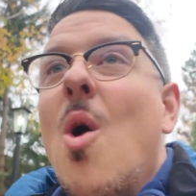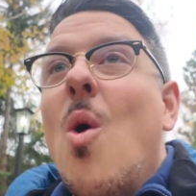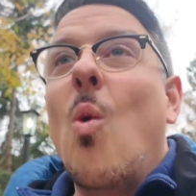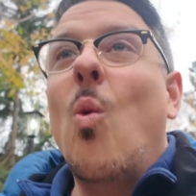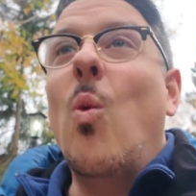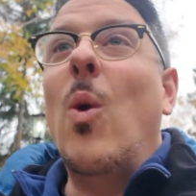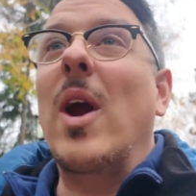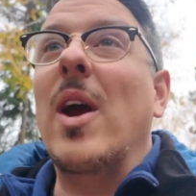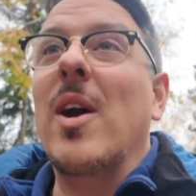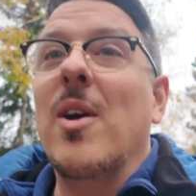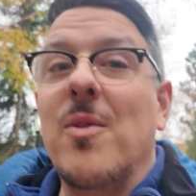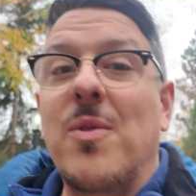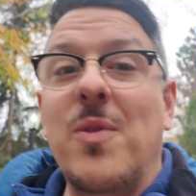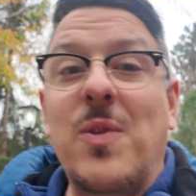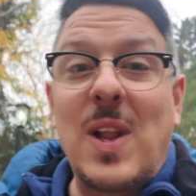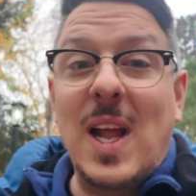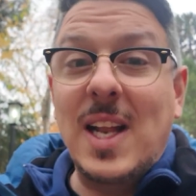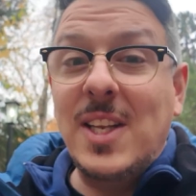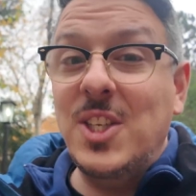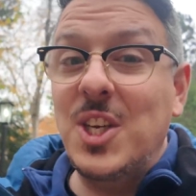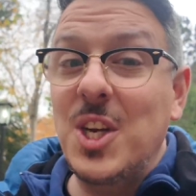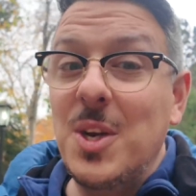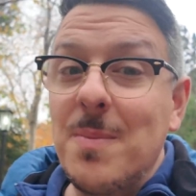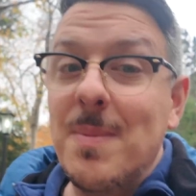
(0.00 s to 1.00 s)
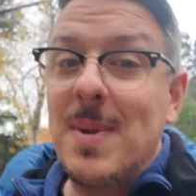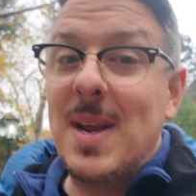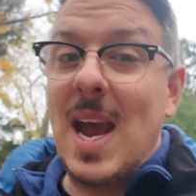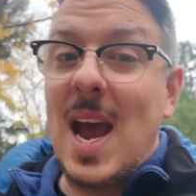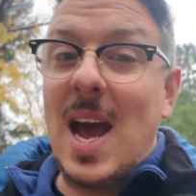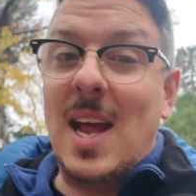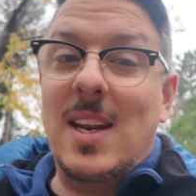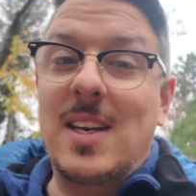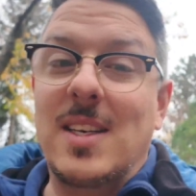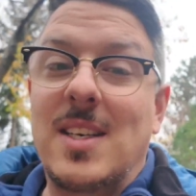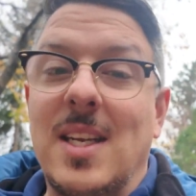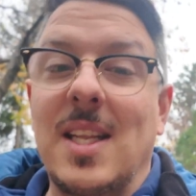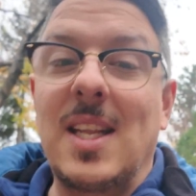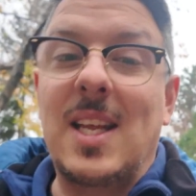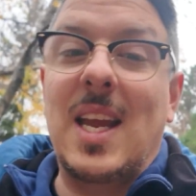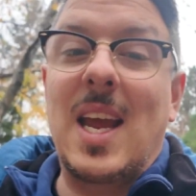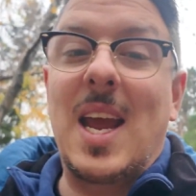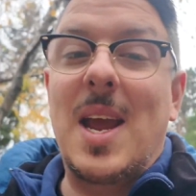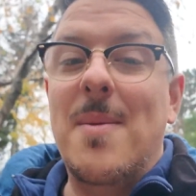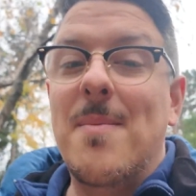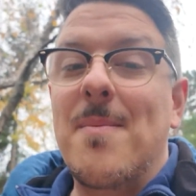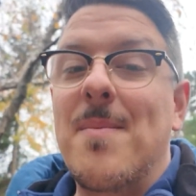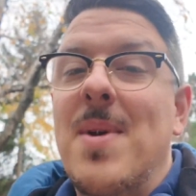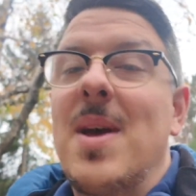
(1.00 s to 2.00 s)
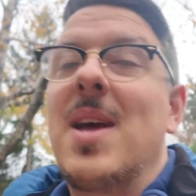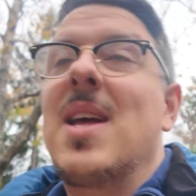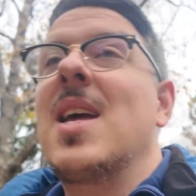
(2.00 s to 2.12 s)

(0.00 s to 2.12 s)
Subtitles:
will fletching be added to the game?